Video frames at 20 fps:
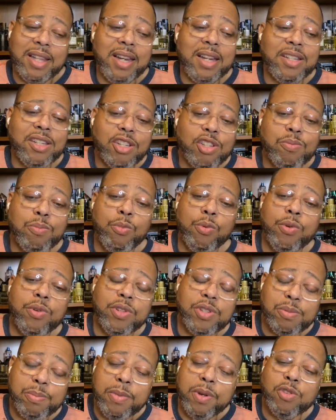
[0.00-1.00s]
It just
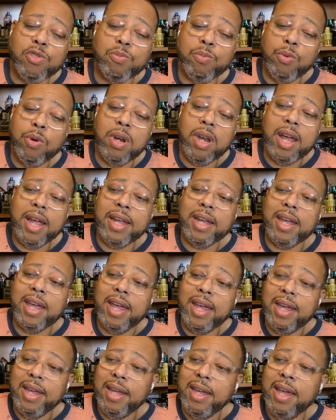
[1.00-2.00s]
smells more like
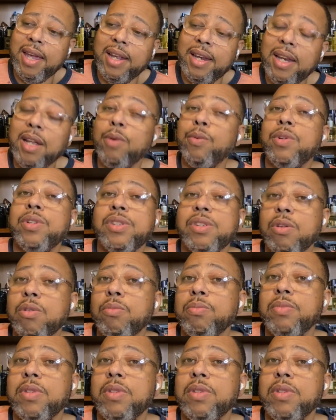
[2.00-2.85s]
a liquid soap